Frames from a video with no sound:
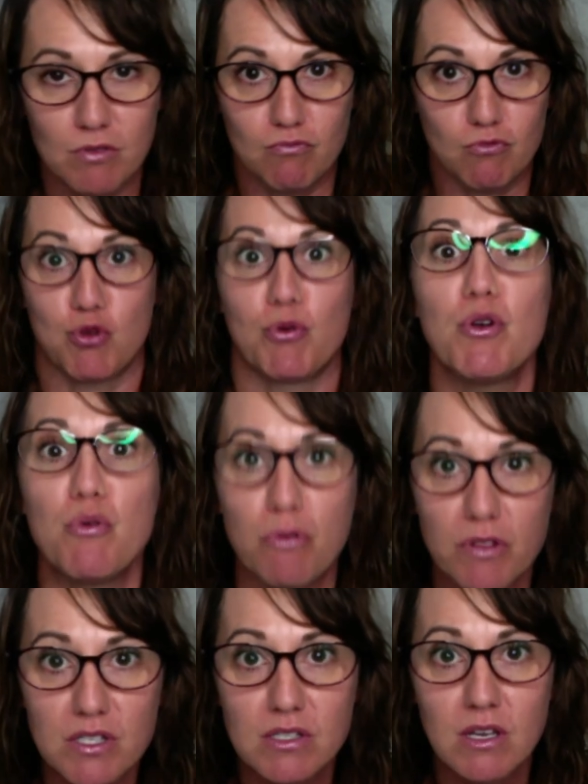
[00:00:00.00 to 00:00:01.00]

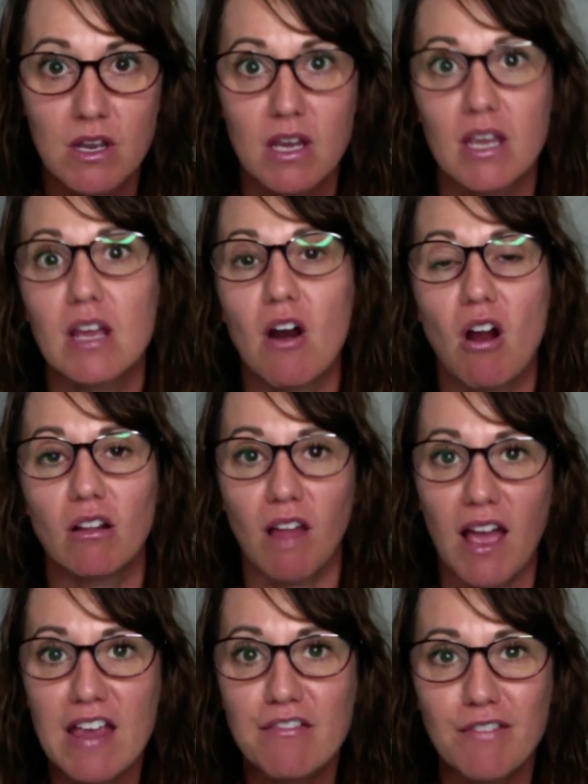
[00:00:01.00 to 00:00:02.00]
truths in our
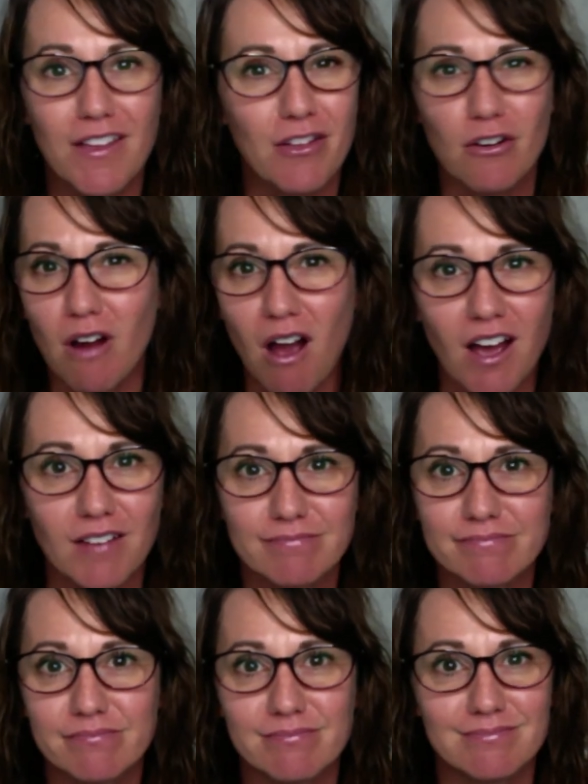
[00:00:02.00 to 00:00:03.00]
life, and they're not.
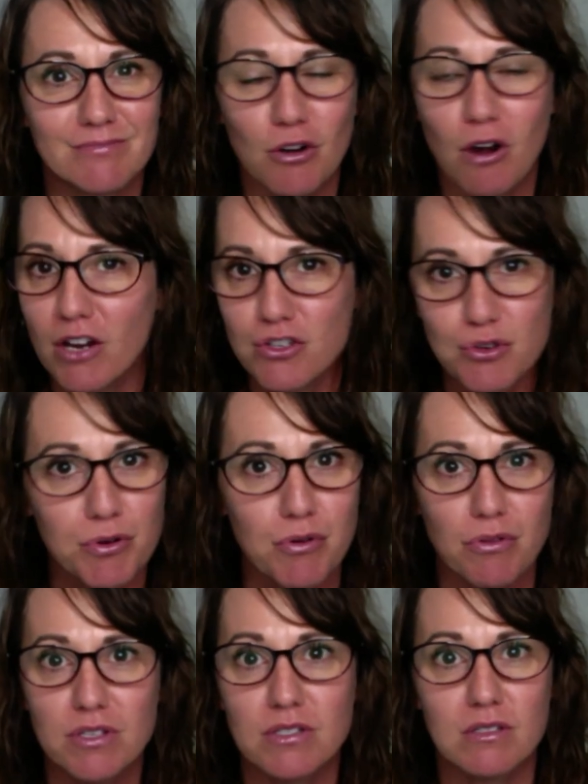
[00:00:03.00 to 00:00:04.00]
They're not
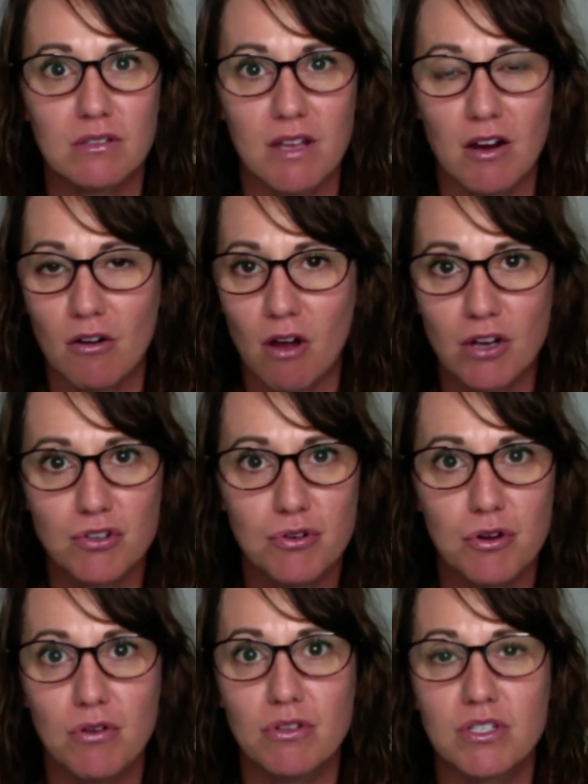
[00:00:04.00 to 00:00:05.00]
truths. They are not
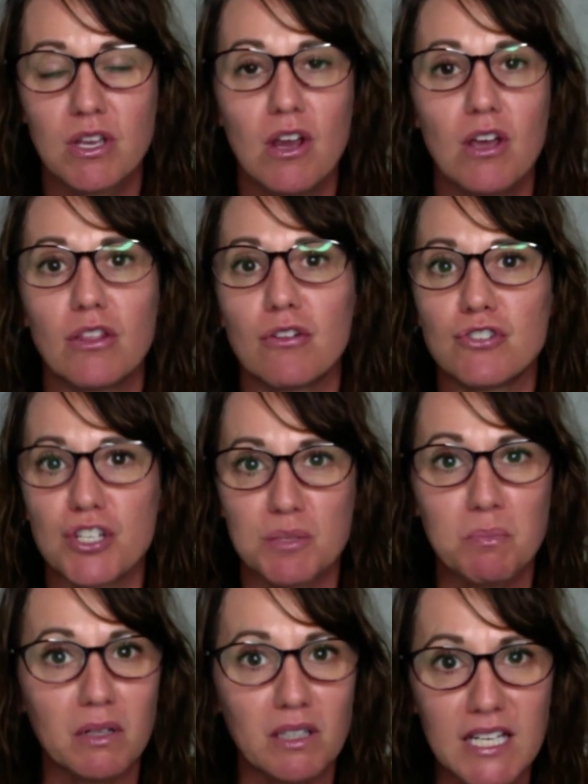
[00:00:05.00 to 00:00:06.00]
truths. They're just
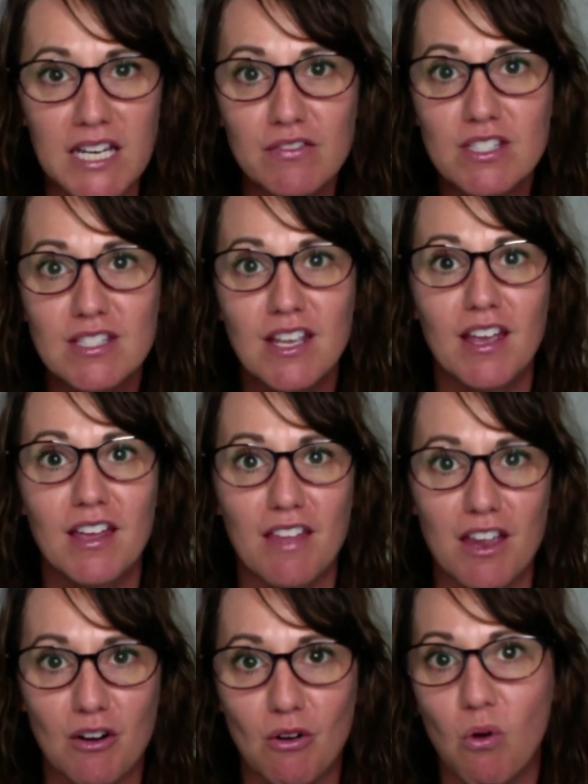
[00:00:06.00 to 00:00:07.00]
beliefs
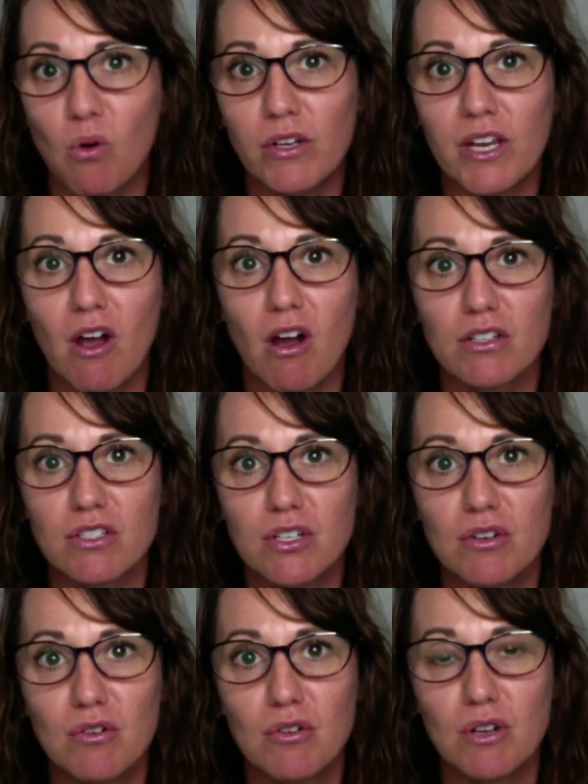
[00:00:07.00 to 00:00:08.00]
that you're holding on
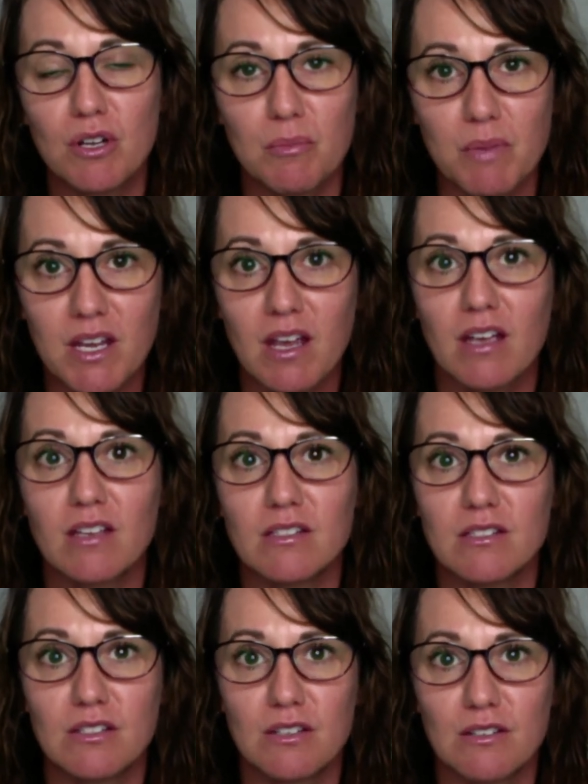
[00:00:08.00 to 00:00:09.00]
to because